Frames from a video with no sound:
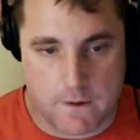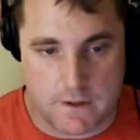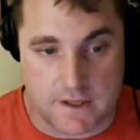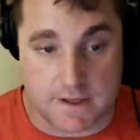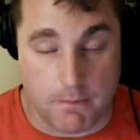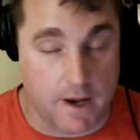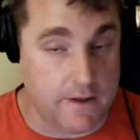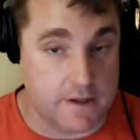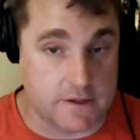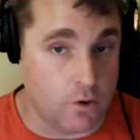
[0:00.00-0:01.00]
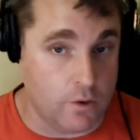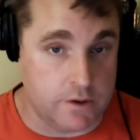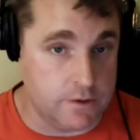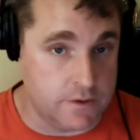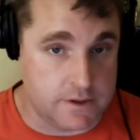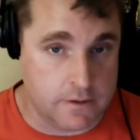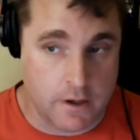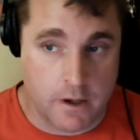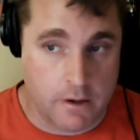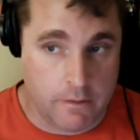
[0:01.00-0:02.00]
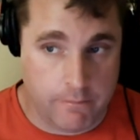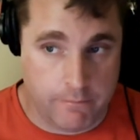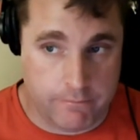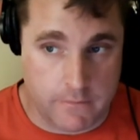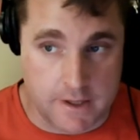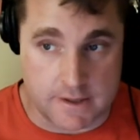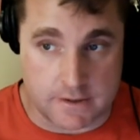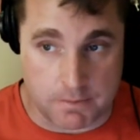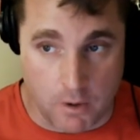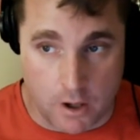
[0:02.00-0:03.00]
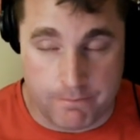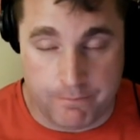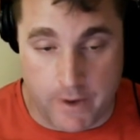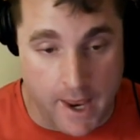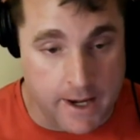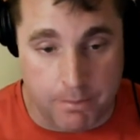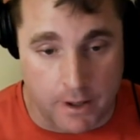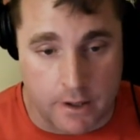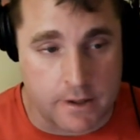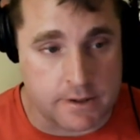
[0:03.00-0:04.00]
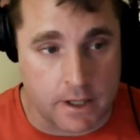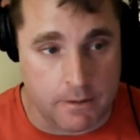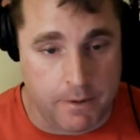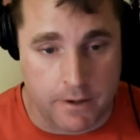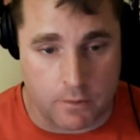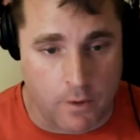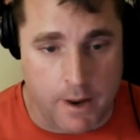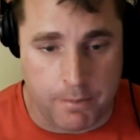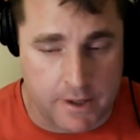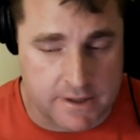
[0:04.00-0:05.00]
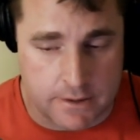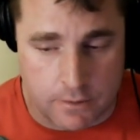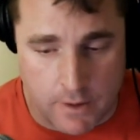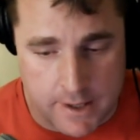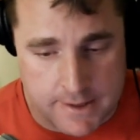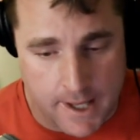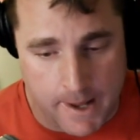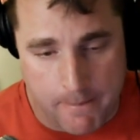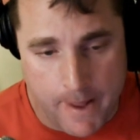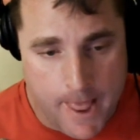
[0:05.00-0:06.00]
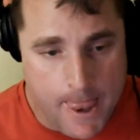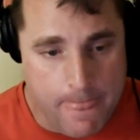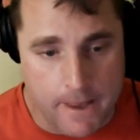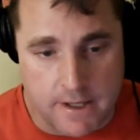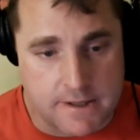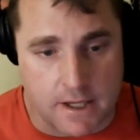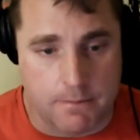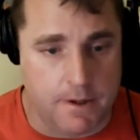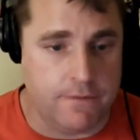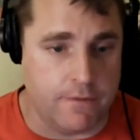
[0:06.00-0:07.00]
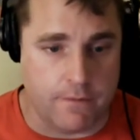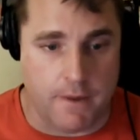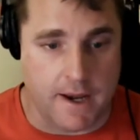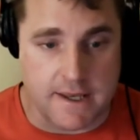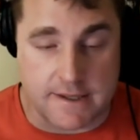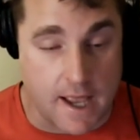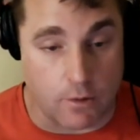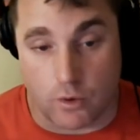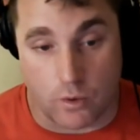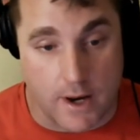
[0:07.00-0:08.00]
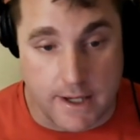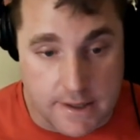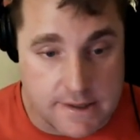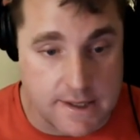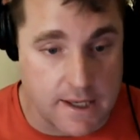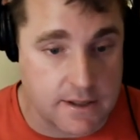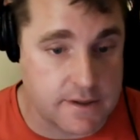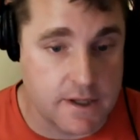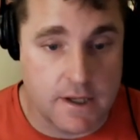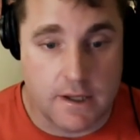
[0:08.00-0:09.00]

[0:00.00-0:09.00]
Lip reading: he's somebody that's going to he's a smart, heady player that's going to be in the right place at the right time, and he's going to benefit from that. He's got great instincts.